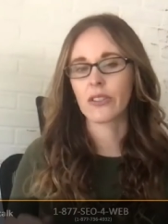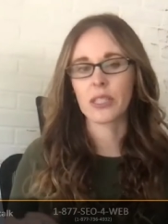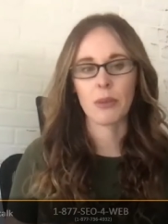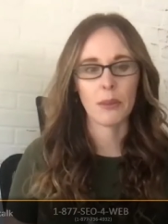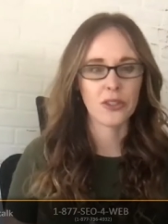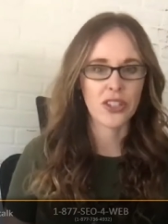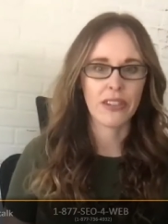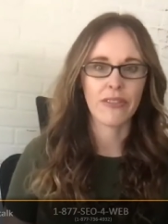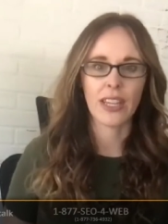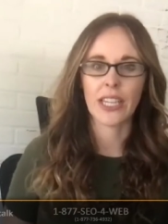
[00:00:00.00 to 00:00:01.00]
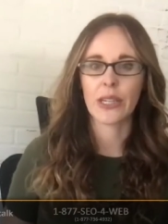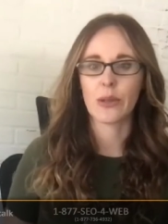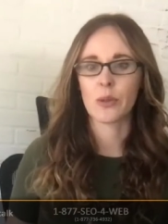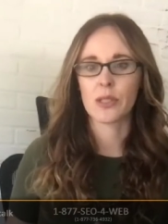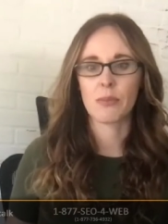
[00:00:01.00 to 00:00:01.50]
articles, publishing
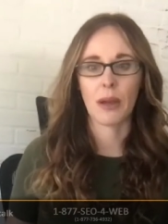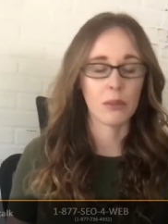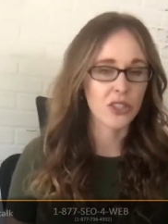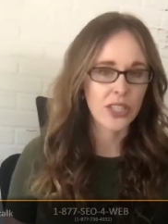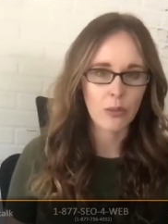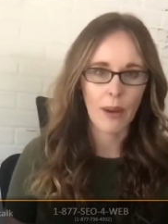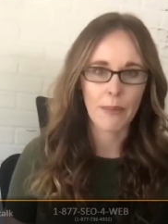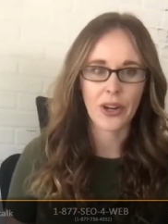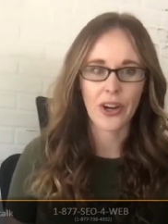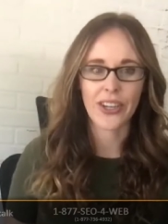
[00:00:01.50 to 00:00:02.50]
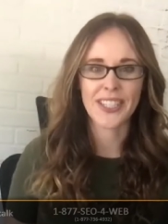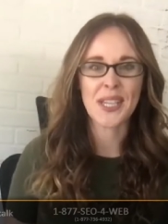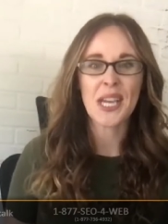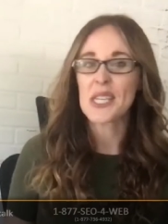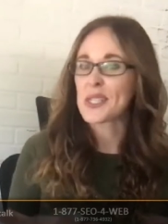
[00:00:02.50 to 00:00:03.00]
videos, publishing
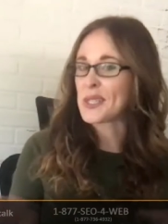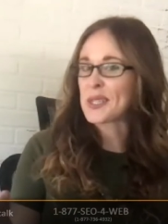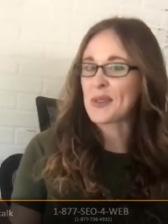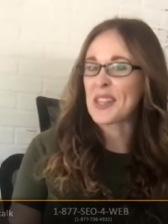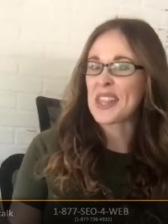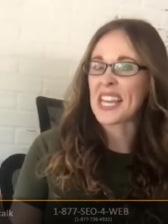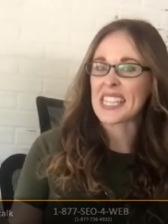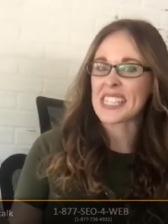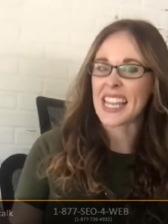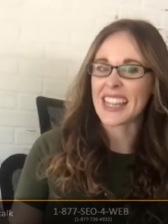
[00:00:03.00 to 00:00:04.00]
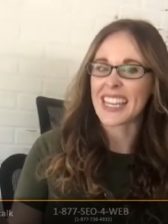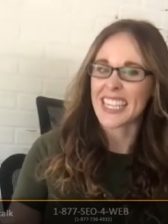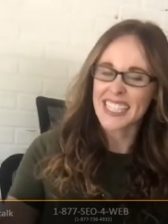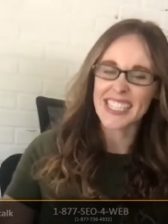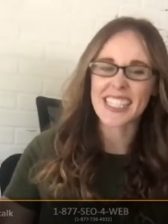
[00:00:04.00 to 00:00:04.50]
webinars, still doing things like
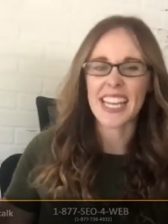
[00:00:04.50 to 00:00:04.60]
this.